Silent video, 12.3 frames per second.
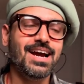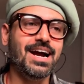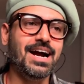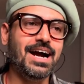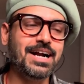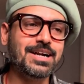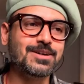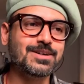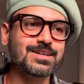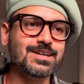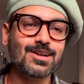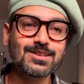And
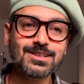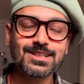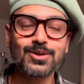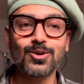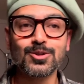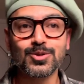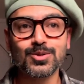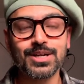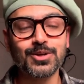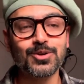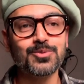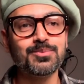another thing also
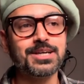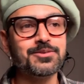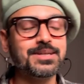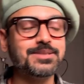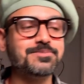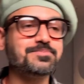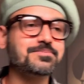that, by the way,